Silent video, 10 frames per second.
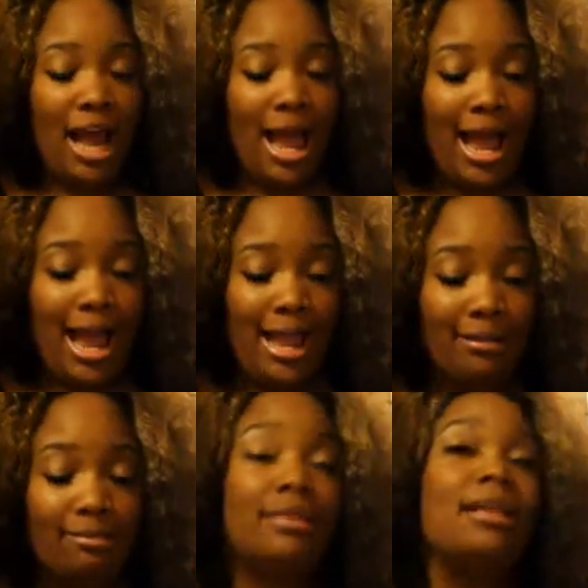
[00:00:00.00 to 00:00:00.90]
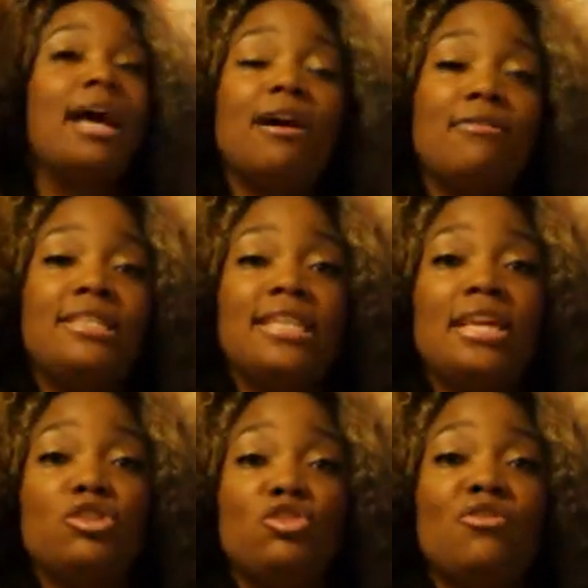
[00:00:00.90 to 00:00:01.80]
I loved
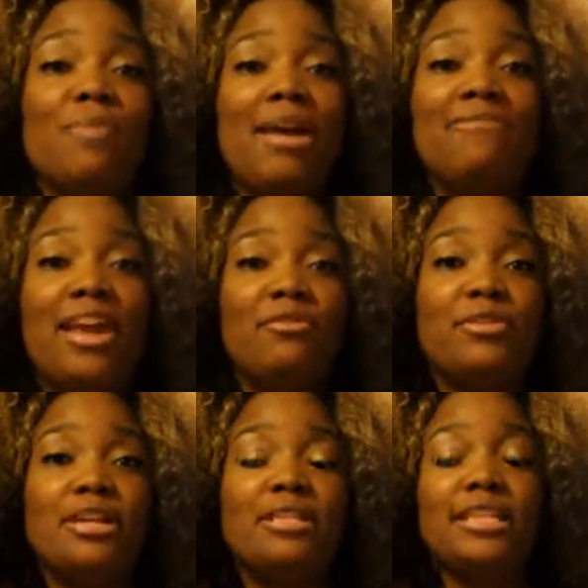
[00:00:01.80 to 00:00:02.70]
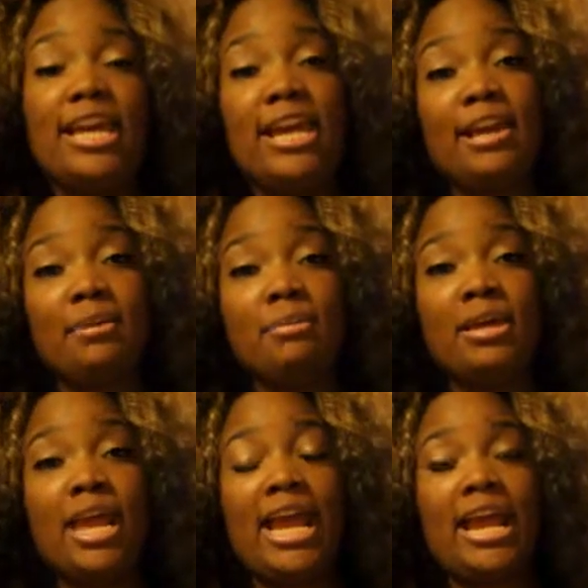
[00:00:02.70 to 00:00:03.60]
seeing 2 of my favorites, Kim
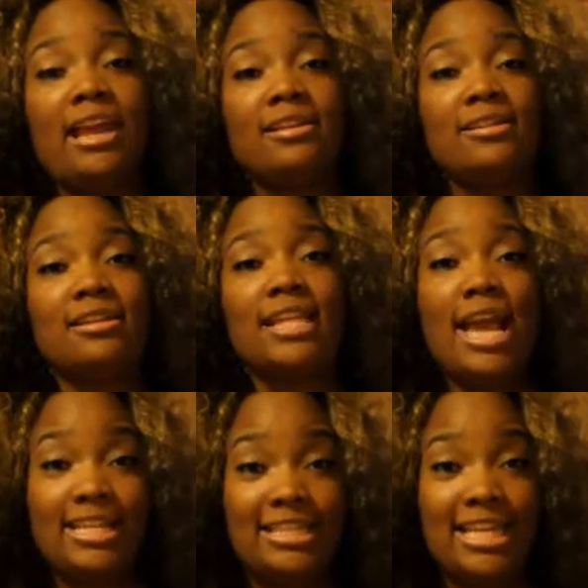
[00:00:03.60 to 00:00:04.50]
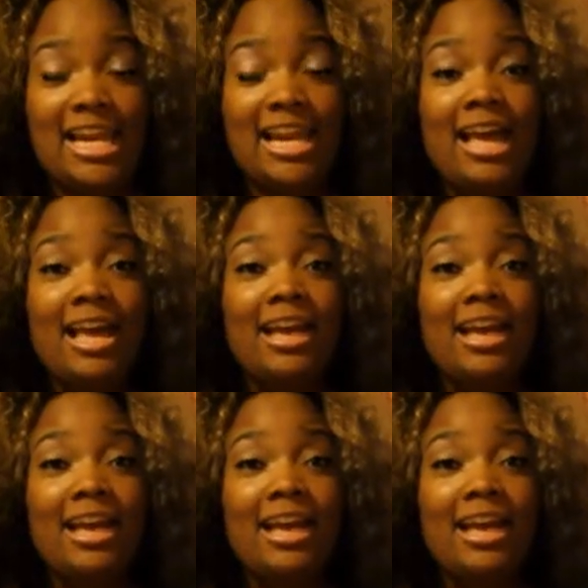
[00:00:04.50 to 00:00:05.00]
and Ledisi,